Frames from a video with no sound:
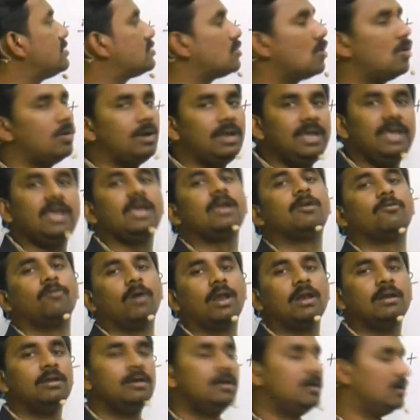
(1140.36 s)
only
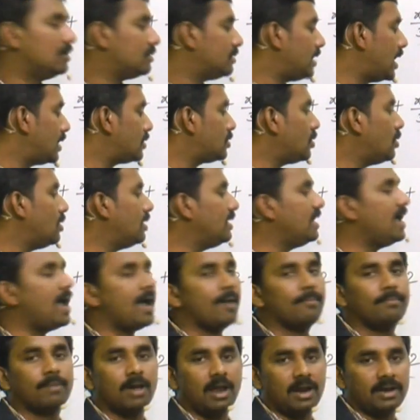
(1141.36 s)
equal. That only
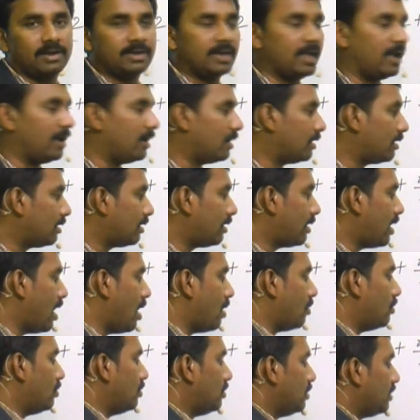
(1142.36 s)
I am collecting.
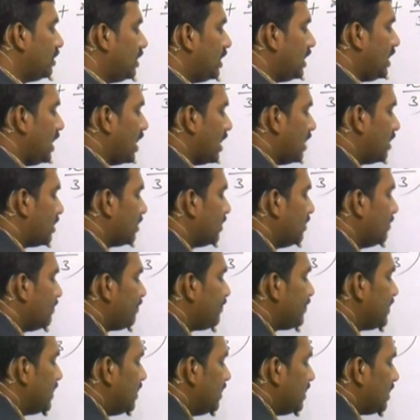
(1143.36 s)
Now here
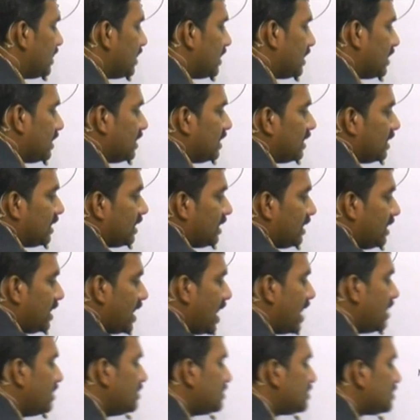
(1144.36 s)

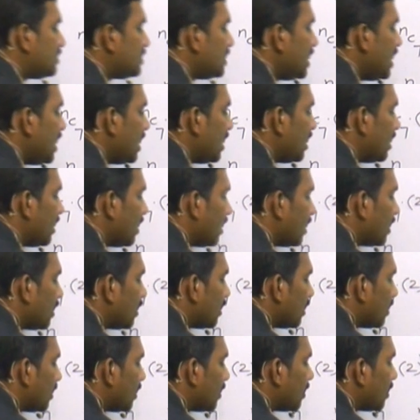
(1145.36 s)
nc
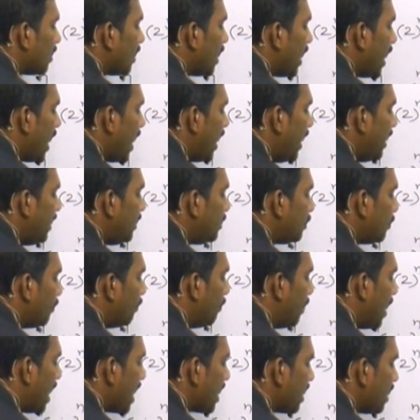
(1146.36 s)

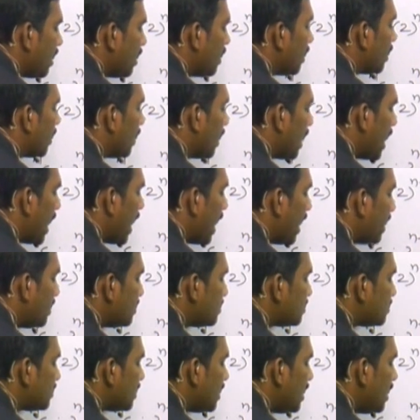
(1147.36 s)
8 by
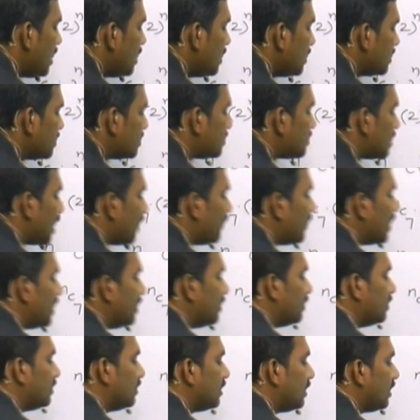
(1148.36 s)
nc
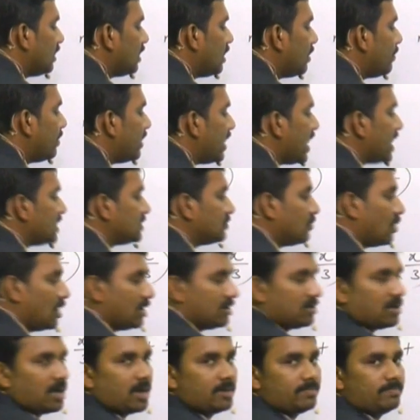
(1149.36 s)
7, keep it as
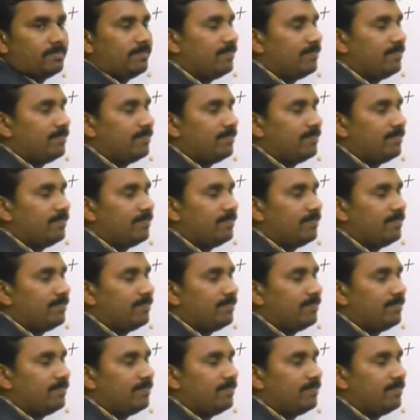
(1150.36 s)
one term,